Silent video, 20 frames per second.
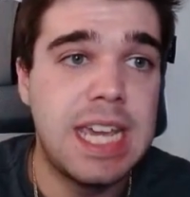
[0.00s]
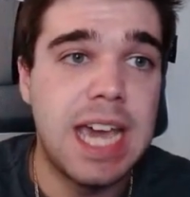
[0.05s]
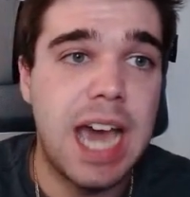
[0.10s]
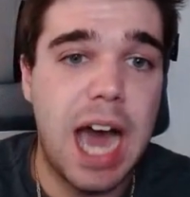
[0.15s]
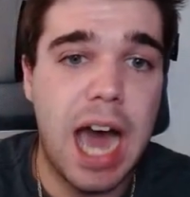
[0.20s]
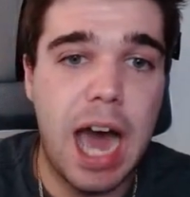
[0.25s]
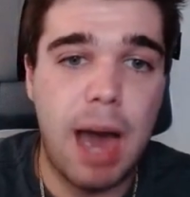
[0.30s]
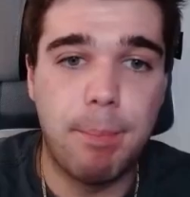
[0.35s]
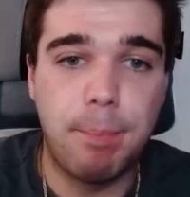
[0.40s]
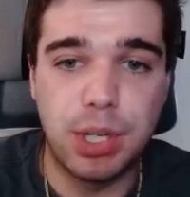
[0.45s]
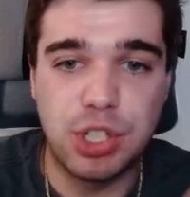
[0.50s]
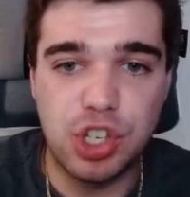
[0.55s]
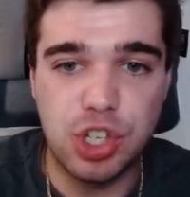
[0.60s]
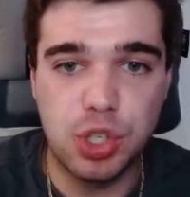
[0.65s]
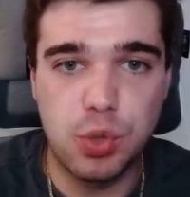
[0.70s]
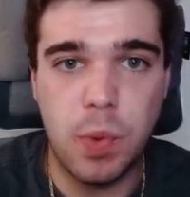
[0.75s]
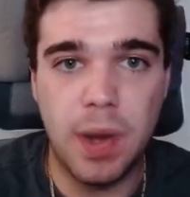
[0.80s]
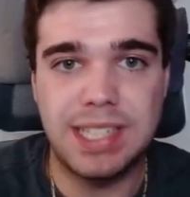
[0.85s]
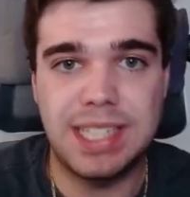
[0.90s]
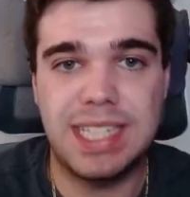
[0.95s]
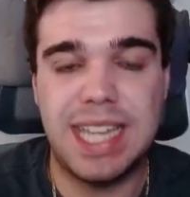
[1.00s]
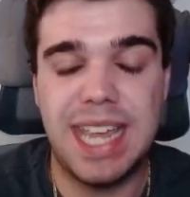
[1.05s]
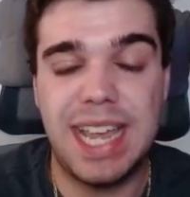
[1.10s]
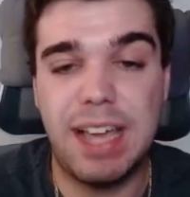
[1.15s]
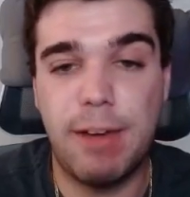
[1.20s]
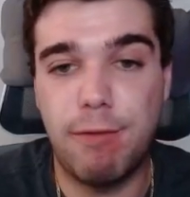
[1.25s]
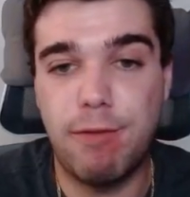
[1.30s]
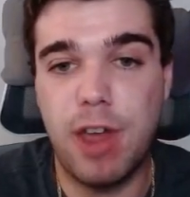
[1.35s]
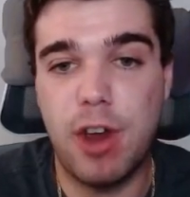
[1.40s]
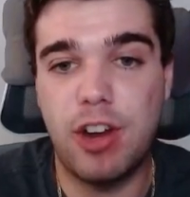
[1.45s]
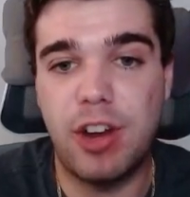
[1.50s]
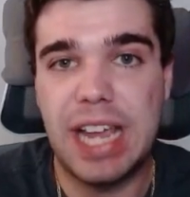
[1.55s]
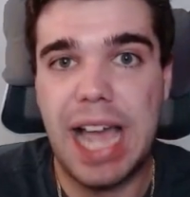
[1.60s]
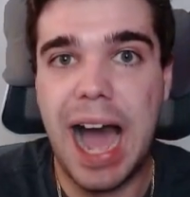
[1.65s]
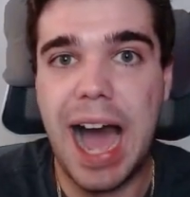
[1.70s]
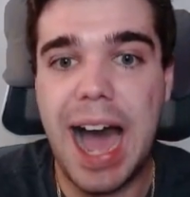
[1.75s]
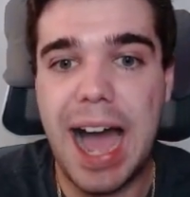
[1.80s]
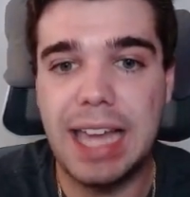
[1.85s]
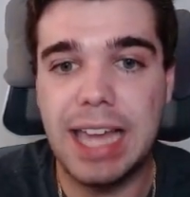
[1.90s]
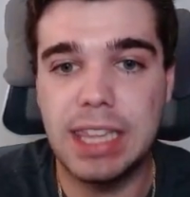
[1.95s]
but just want to take a very
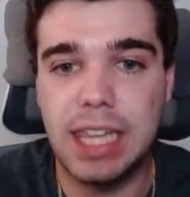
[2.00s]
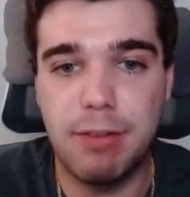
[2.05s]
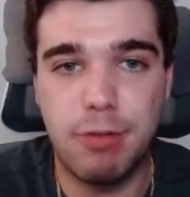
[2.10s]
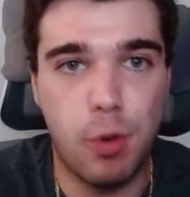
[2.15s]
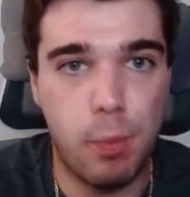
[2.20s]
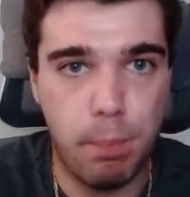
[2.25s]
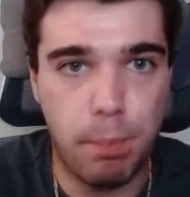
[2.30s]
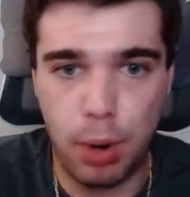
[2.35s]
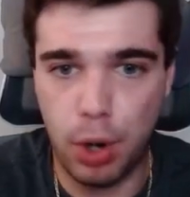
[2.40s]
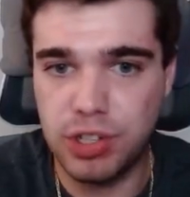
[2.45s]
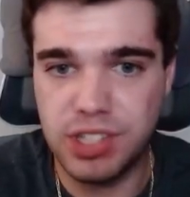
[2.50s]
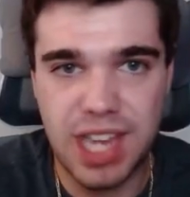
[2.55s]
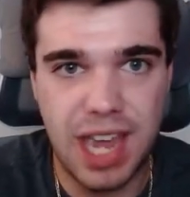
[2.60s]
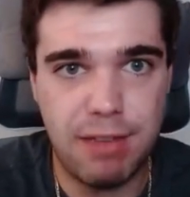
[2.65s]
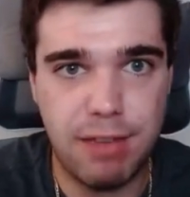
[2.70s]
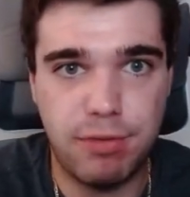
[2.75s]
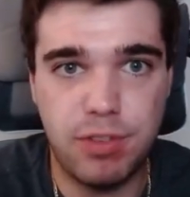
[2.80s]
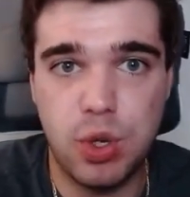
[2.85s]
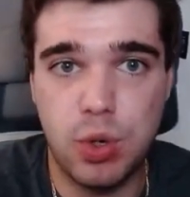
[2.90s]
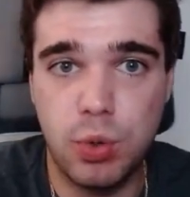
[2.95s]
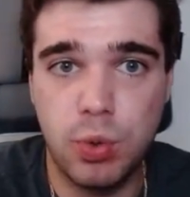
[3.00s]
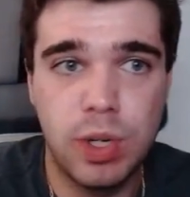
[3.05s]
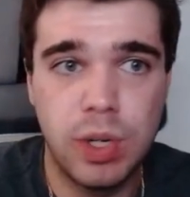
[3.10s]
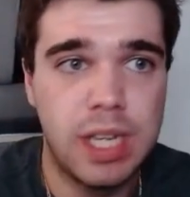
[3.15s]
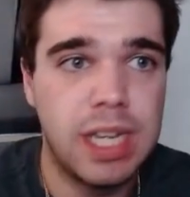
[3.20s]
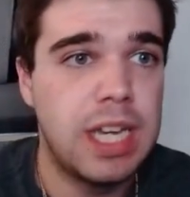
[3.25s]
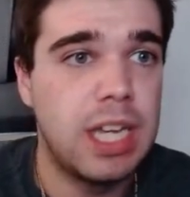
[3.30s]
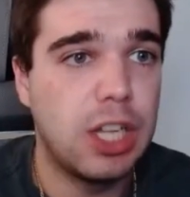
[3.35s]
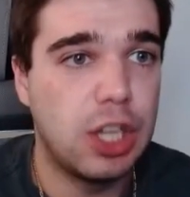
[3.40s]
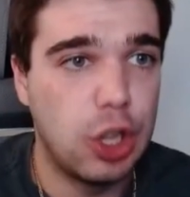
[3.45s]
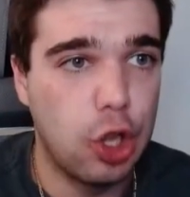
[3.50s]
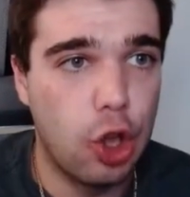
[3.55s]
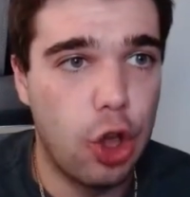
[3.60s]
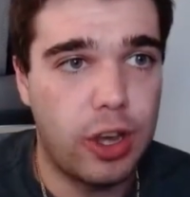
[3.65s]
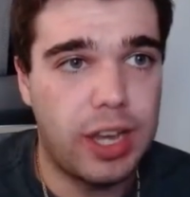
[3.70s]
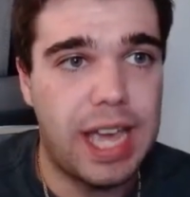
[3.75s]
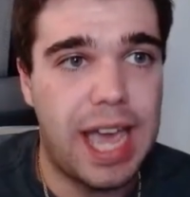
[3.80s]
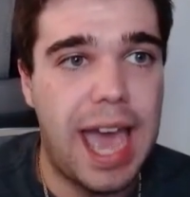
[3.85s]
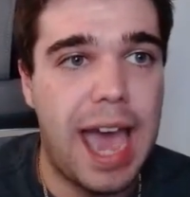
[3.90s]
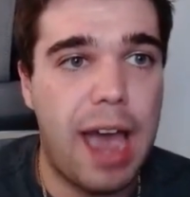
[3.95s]
high level bird's eye view
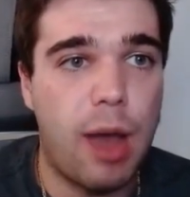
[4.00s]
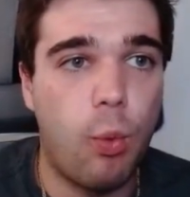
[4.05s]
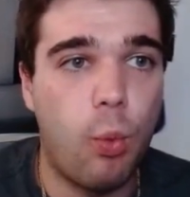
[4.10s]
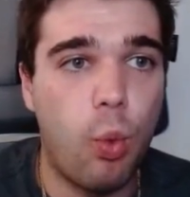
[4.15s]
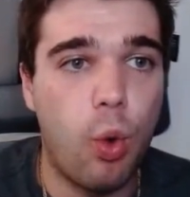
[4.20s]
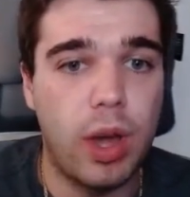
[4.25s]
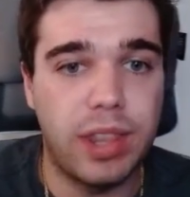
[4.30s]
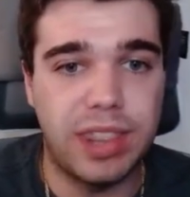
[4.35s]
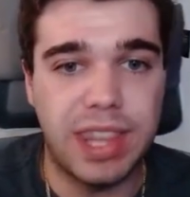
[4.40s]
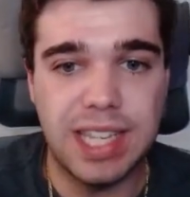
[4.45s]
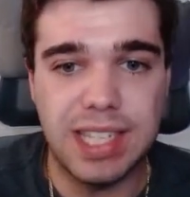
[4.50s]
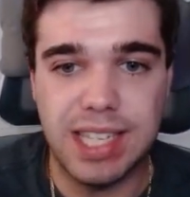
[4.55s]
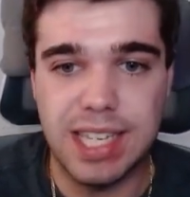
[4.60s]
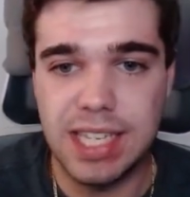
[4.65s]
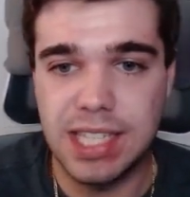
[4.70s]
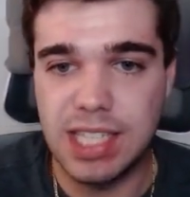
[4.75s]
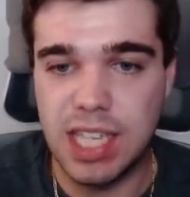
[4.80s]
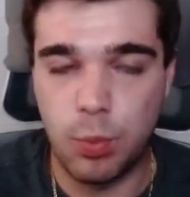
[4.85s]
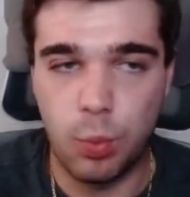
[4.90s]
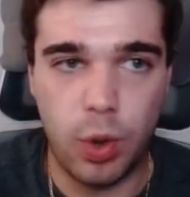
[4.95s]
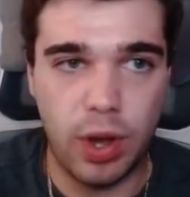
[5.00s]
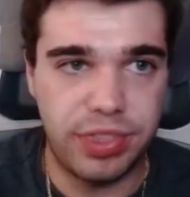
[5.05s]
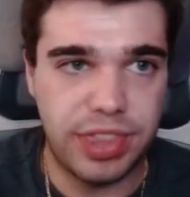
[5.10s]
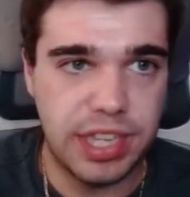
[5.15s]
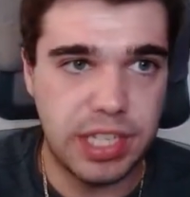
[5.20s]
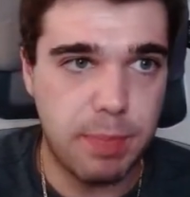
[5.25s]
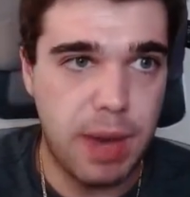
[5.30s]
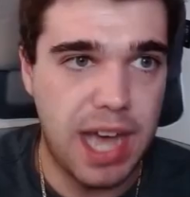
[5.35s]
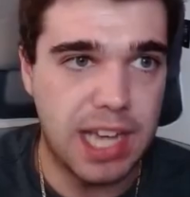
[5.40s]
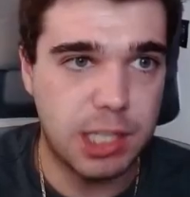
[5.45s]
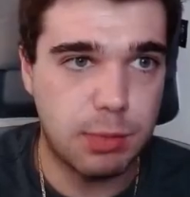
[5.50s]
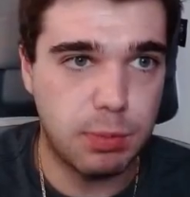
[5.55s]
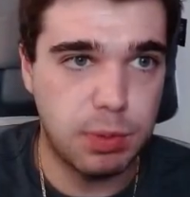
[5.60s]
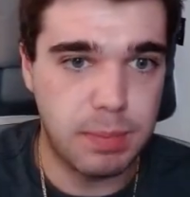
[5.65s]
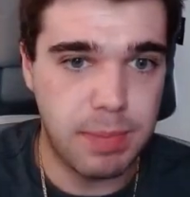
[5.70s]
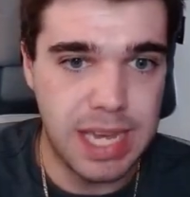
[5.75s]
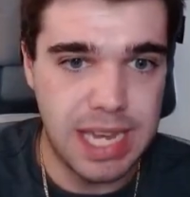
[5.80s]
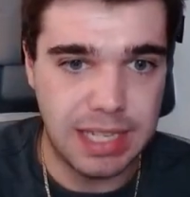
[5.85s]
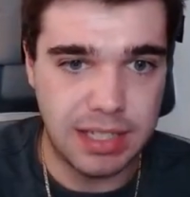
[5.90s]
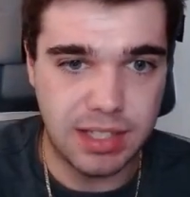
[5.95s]
look at what this is and what this possibly
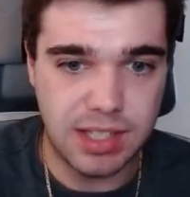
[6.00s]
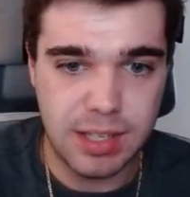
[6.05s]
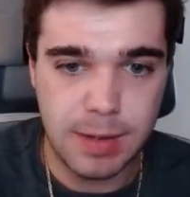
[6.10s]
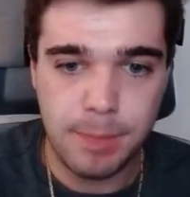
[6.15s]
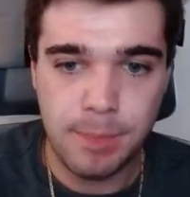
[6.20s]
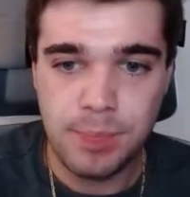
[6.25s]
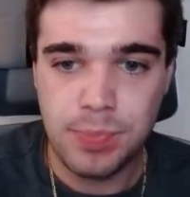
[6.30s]
means.